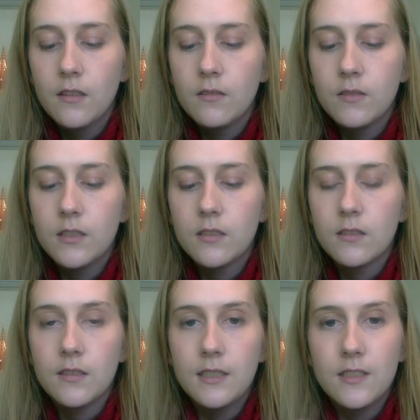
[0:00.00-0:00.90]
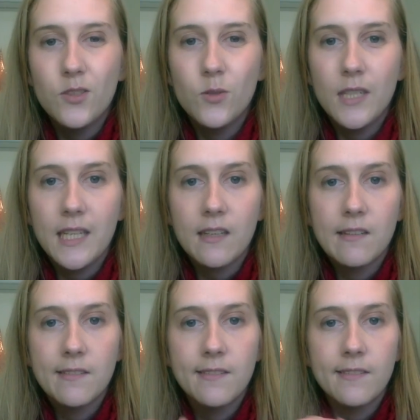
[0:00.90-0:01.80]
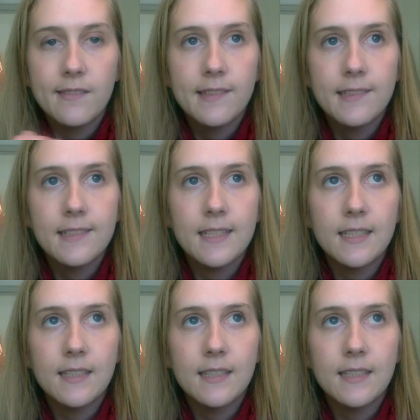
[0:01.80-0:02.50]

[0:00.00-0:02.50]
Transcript: which is annoying, because